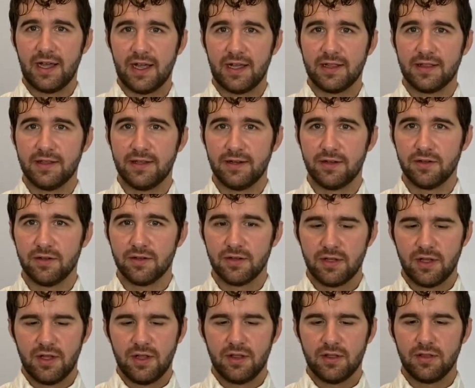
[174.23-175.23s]
little
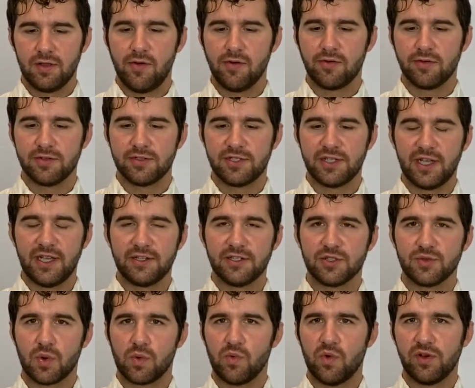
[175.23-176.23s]
local changes
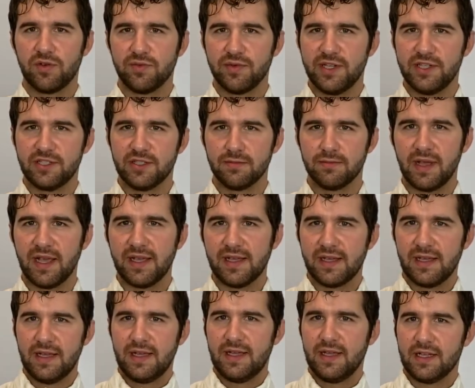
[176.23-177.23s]
where one region may
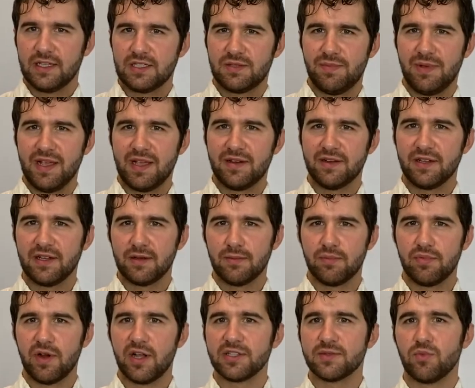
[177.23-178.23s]
expand and
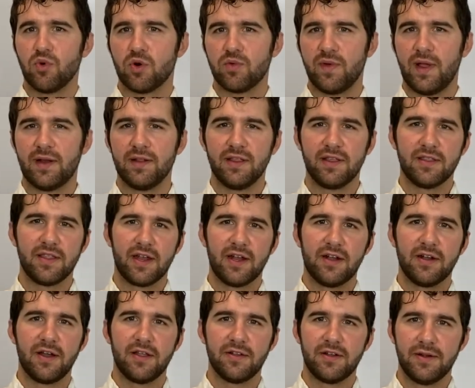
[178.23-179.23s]
compress more readily than
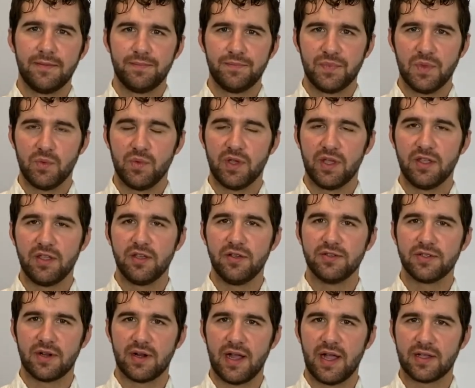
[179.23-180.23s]
another. And we can use
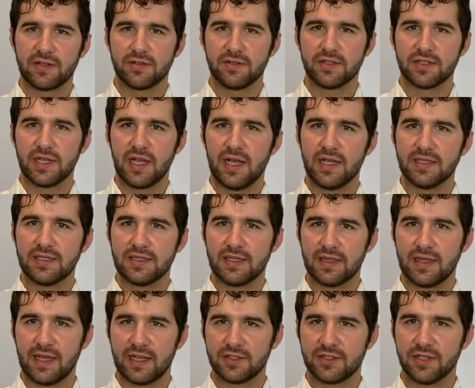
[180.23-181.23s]
our exercise
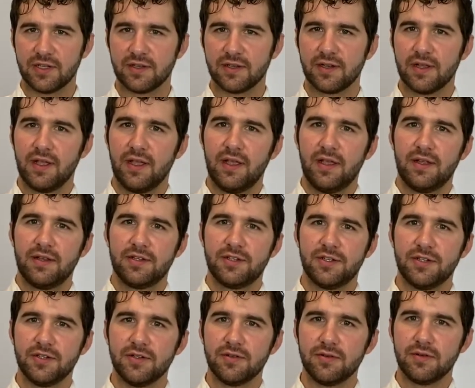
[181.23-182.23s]
selection
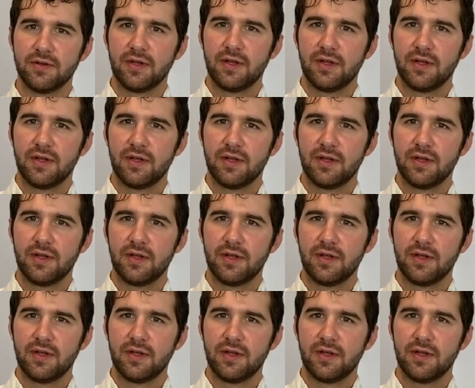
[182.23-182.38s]
to